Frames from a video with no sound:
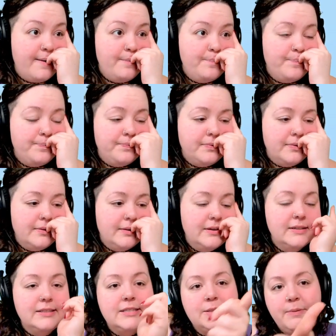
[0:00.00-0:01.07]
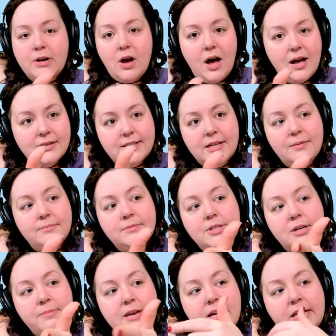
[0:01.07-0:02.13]
It's been awesome. It's
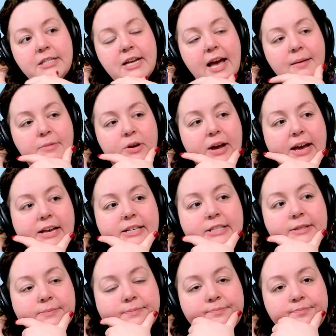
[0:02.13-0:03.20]
gonna be a good time, you guys.